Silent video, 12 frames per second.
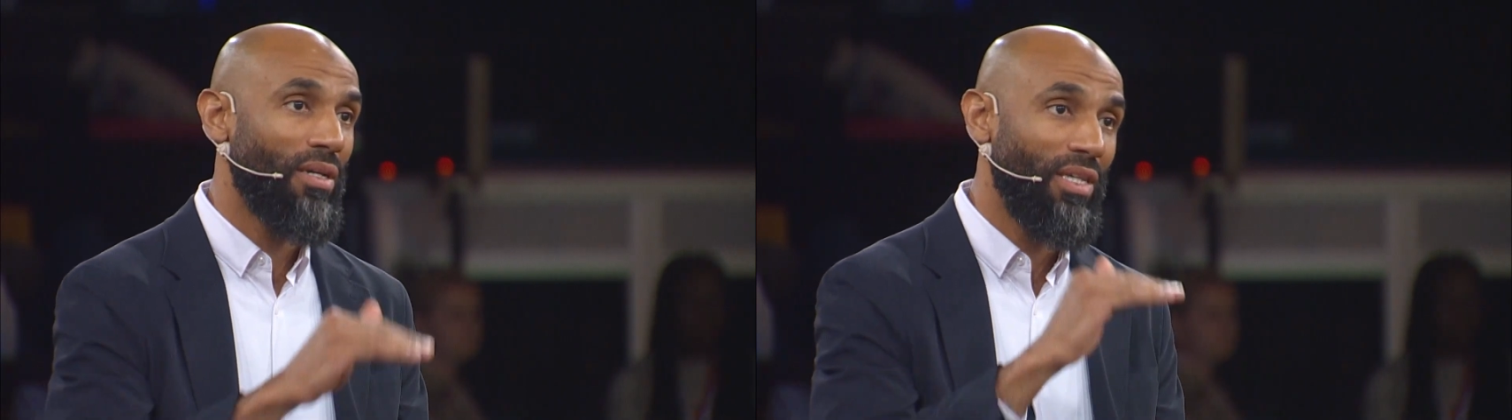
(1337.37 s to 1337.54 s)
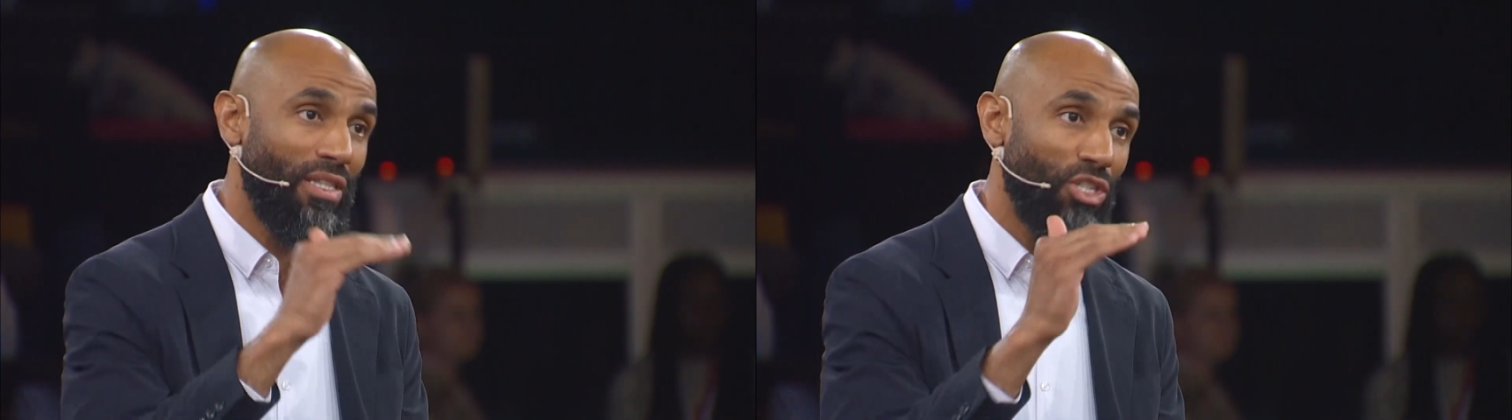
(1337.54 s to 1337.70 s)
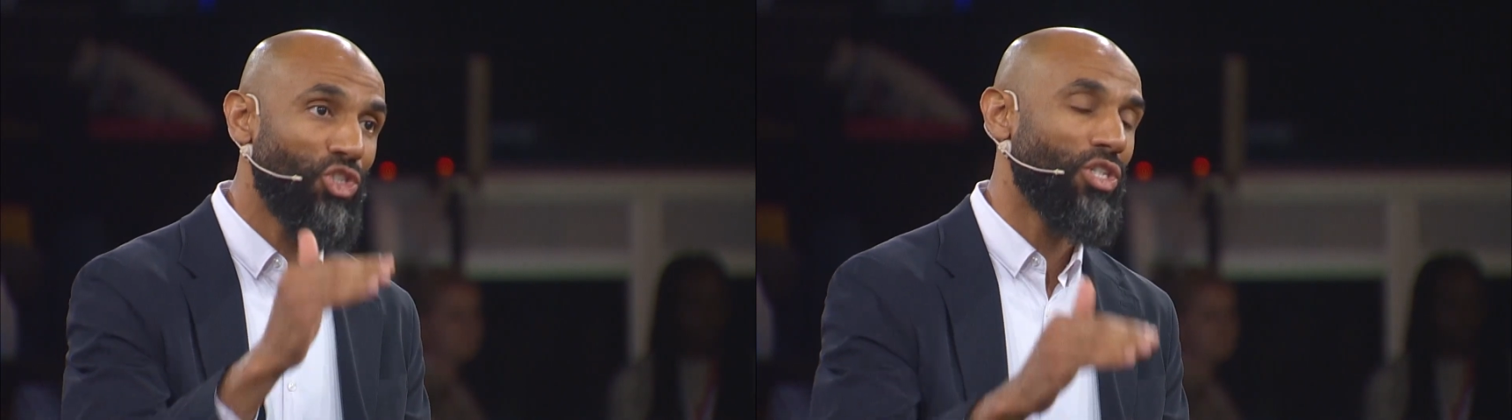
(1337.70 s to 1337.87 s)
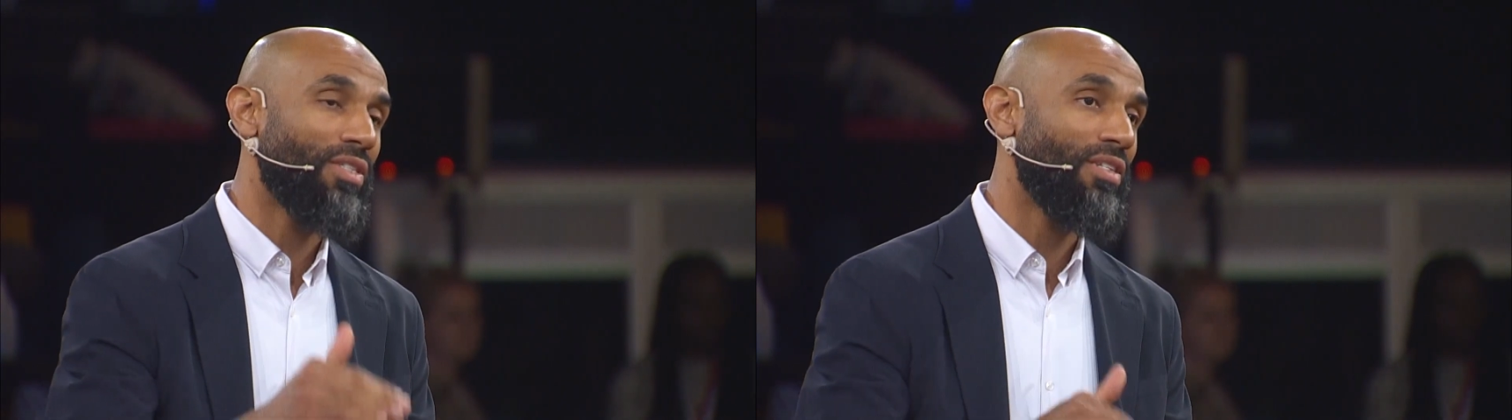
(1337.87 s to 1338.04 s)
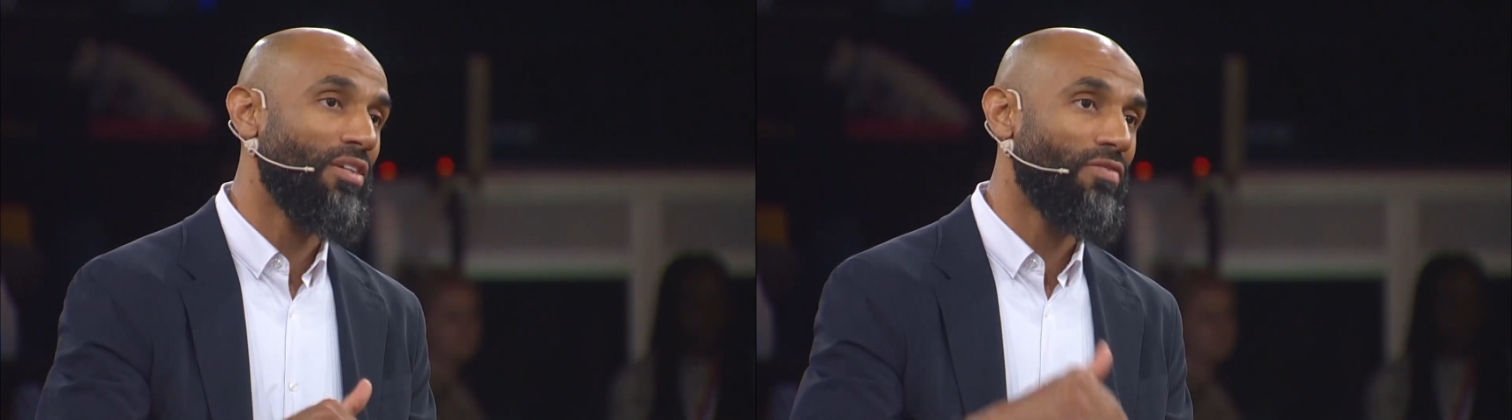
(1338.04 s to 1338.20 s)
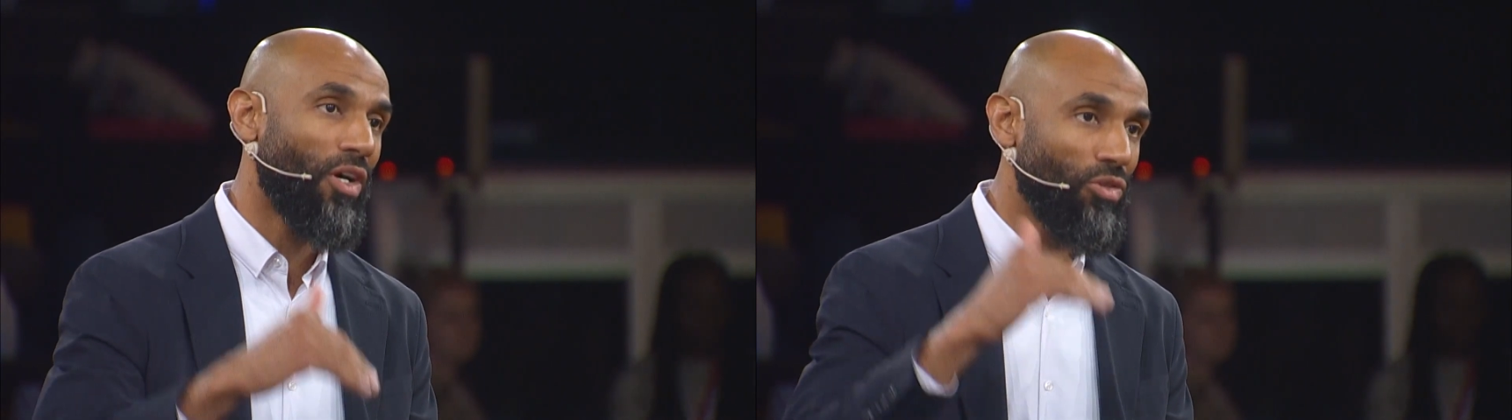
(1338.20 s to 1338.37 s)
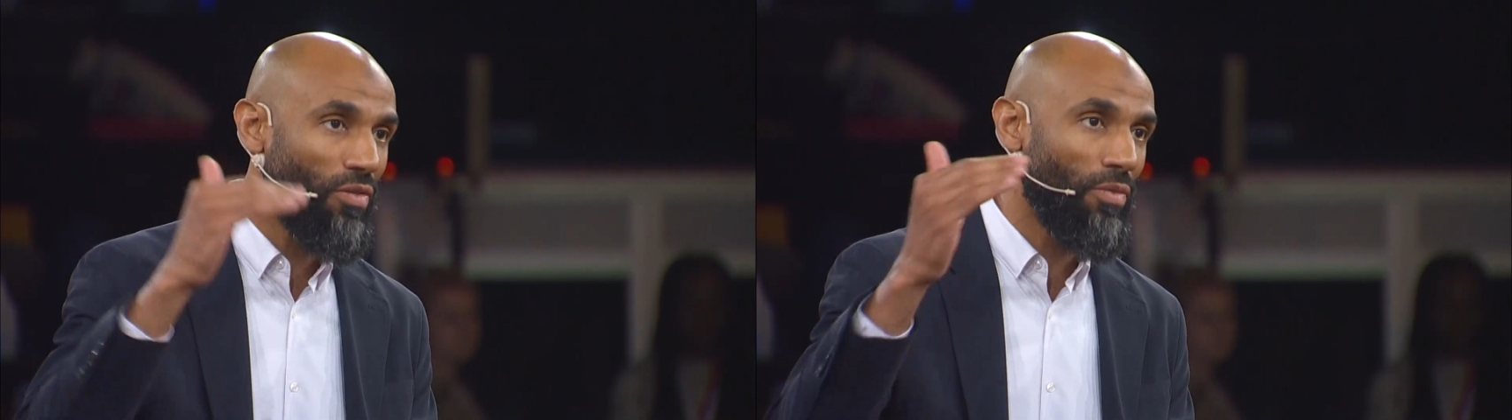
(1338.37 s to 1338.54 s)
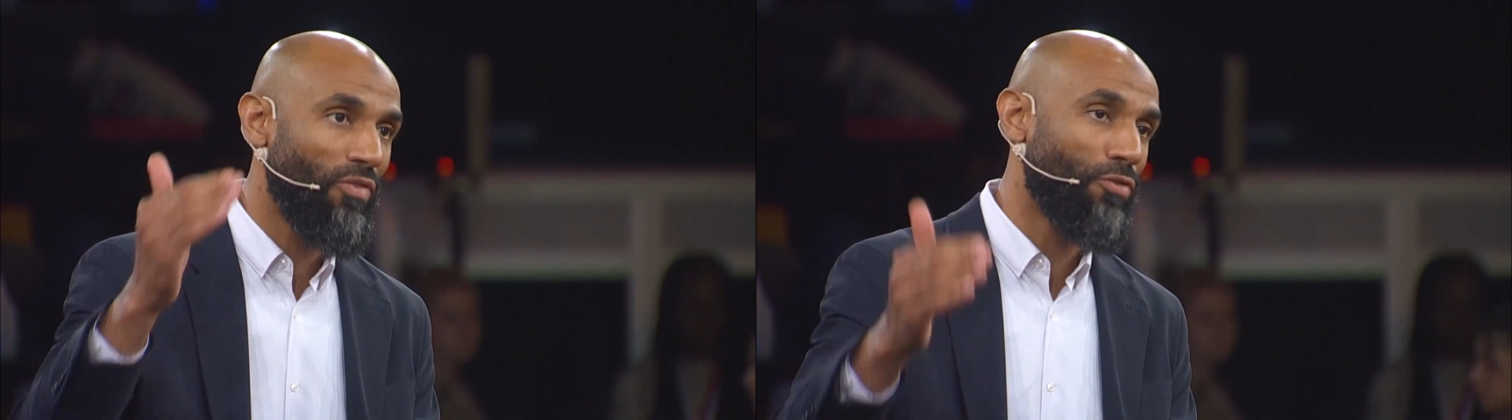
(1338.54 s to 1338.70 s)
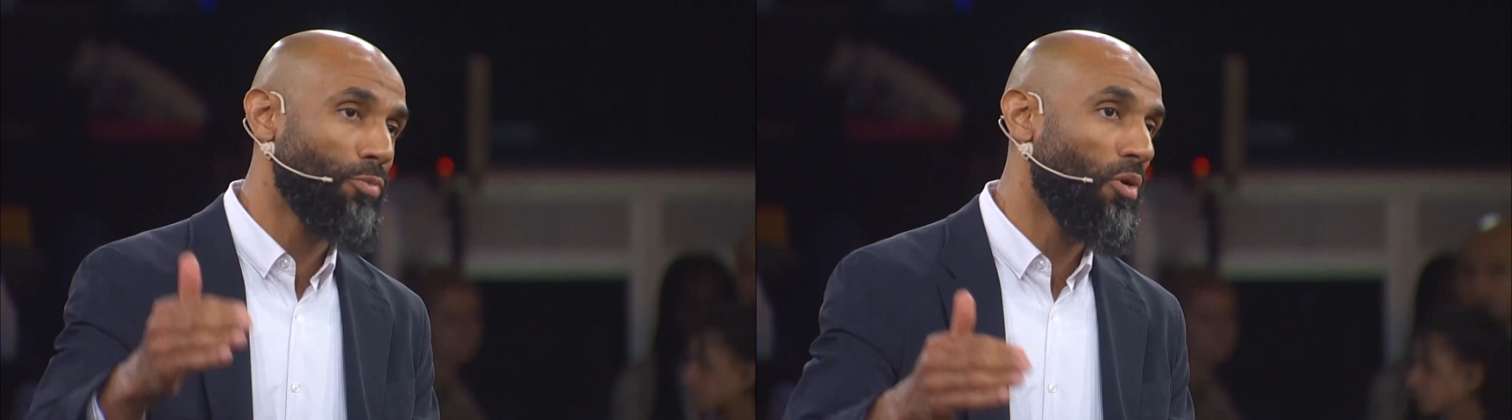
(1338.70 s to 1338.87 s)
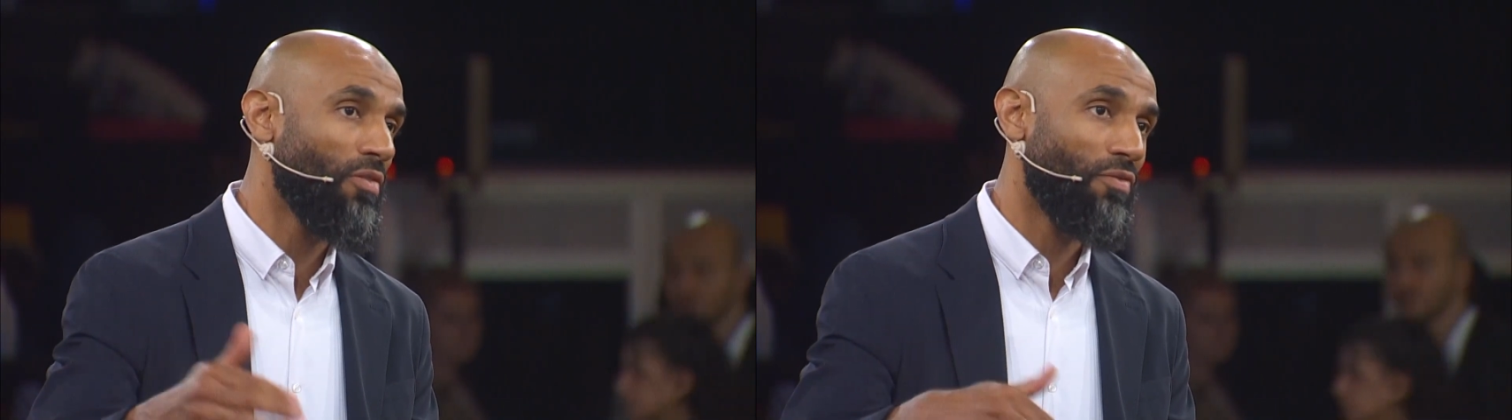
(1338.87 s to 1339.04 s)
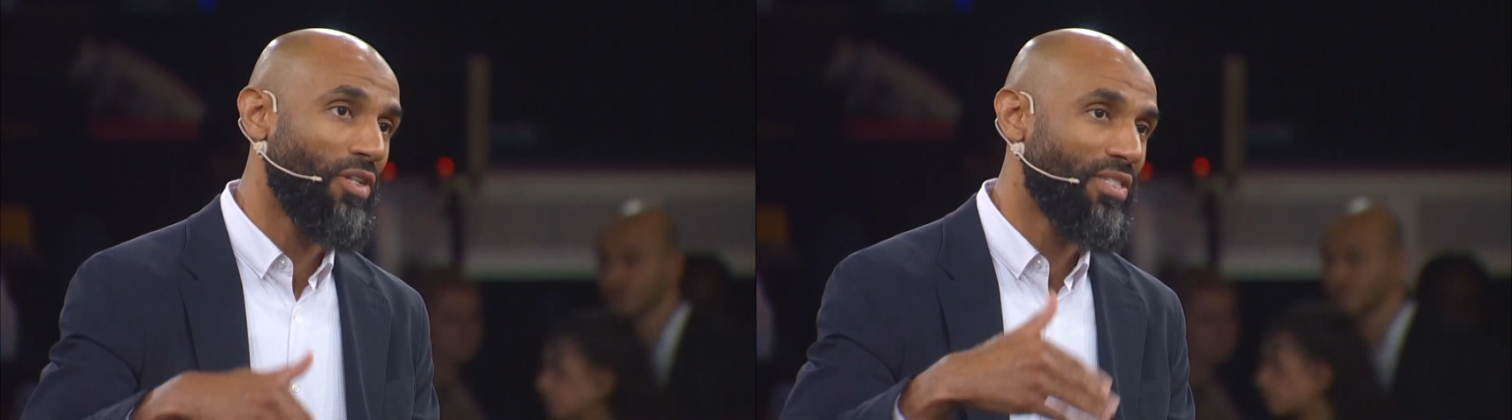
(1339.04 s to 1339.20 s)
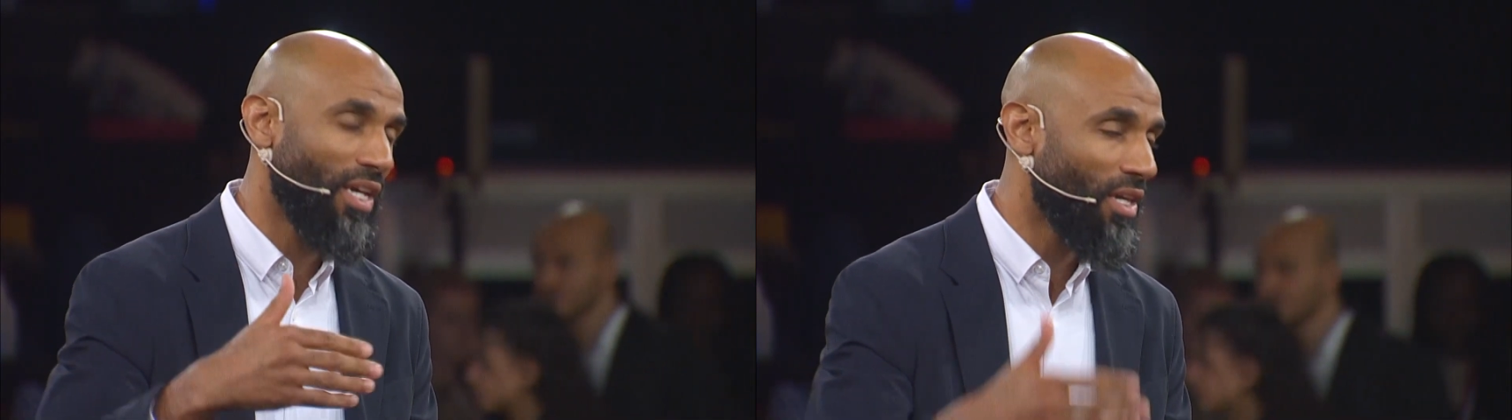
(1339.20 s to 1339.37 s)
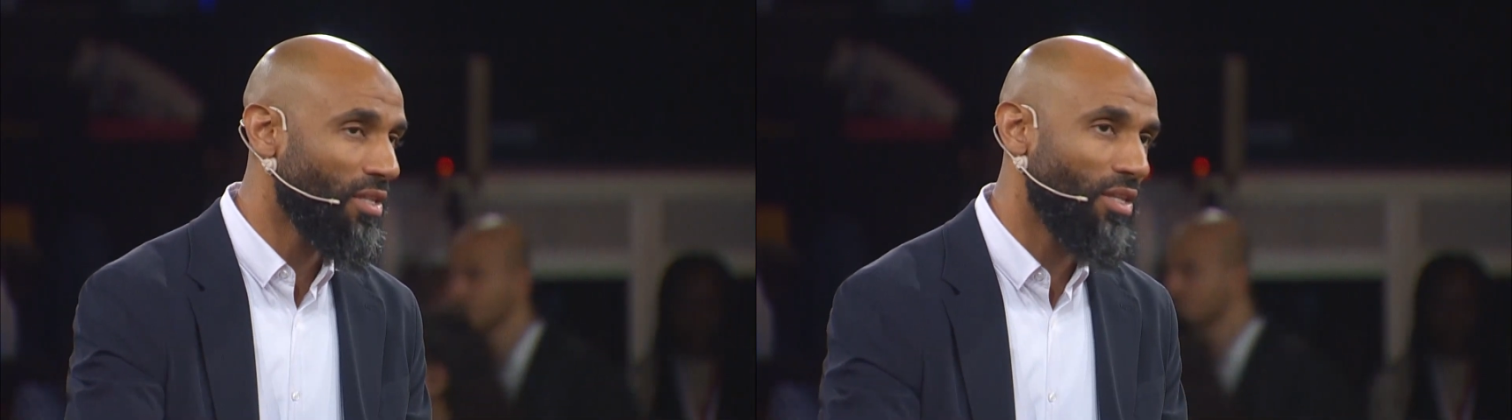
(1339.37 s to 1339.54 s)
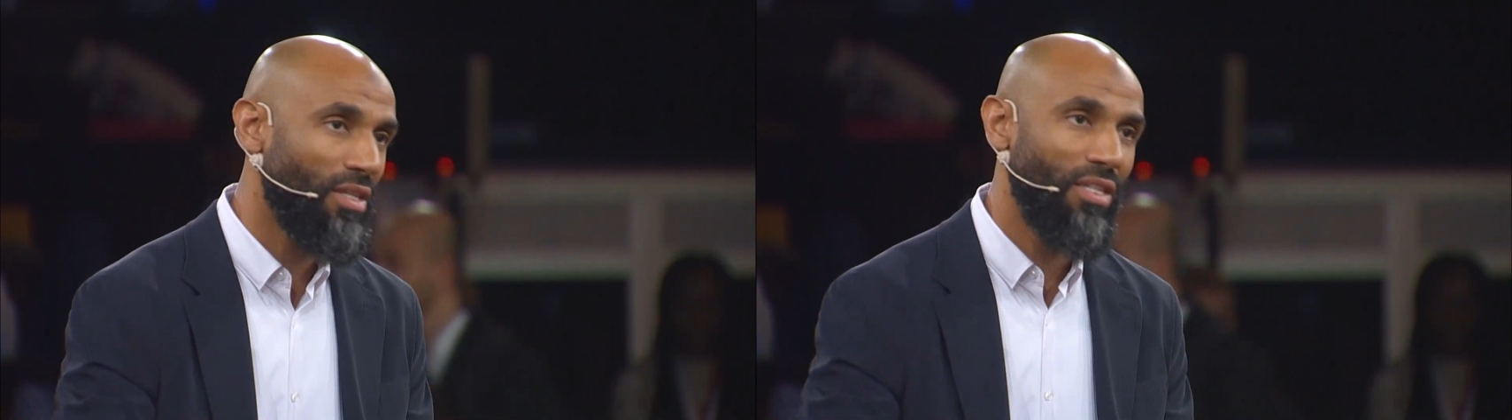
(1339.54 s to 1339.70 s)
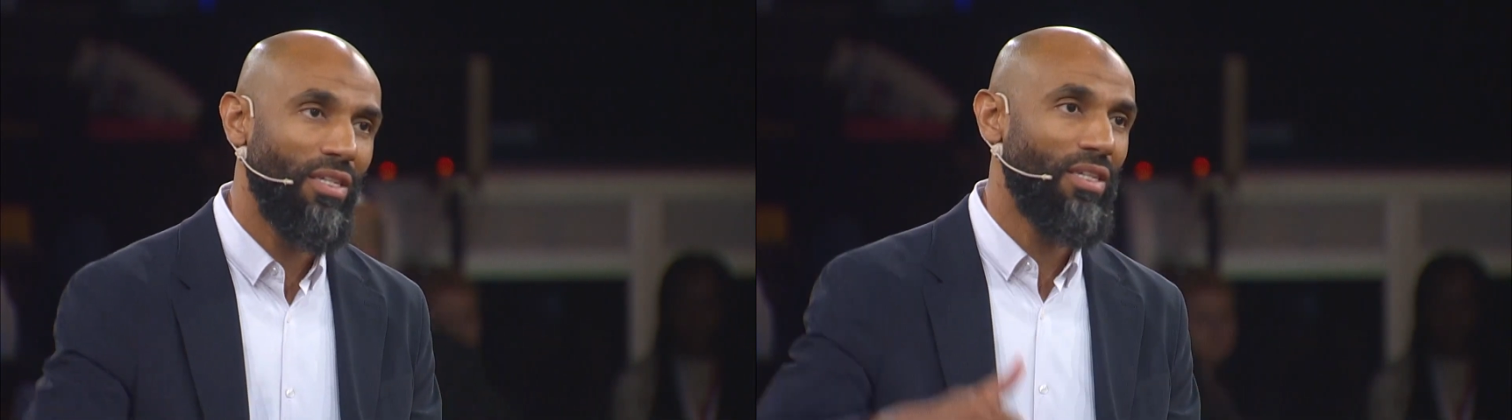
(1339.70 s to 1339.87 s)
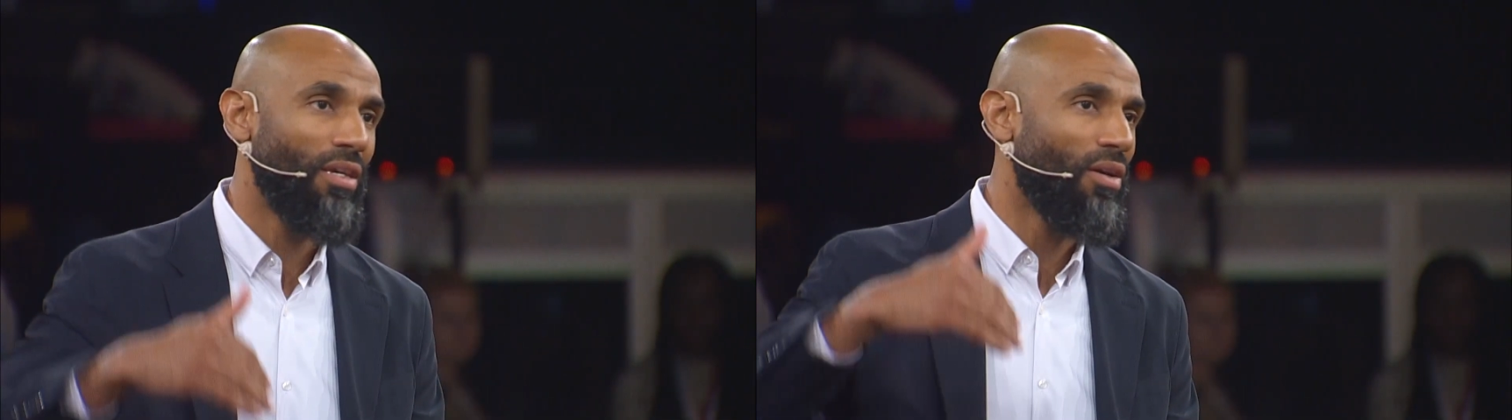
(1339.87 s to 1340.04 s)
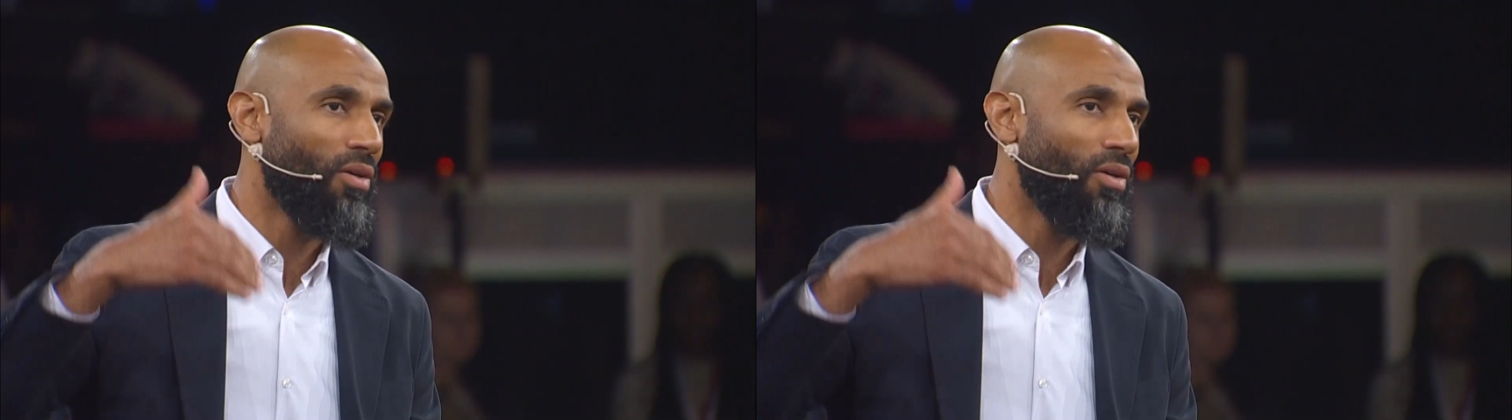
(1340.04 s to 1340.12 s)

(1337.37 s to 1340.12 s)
initiatives on the football field, taking the knee,